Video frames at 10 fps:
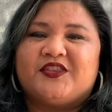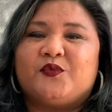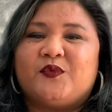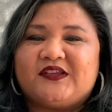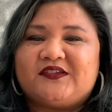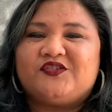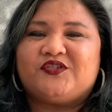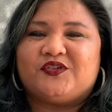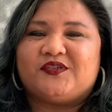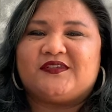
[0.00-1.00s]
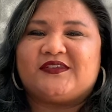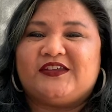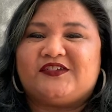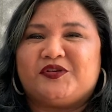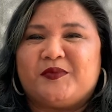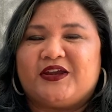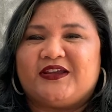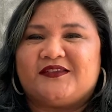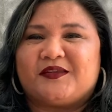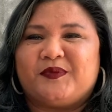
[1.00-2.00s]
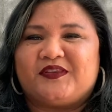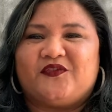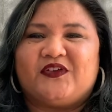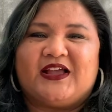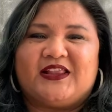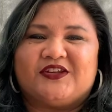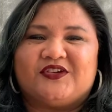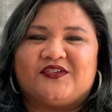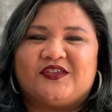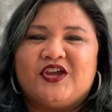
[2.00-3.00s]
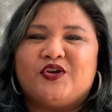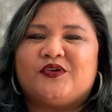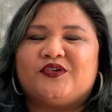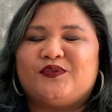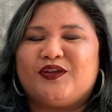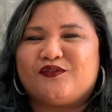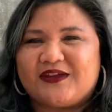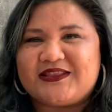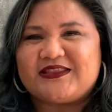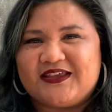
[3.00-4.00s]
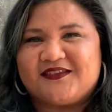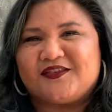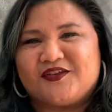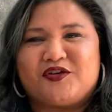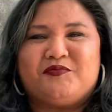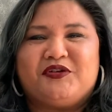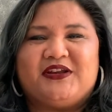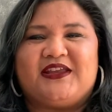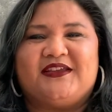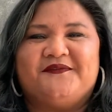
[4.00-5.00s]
The Wedge introduces Asian Americans and Pacific Islanders who are doing great things in their community.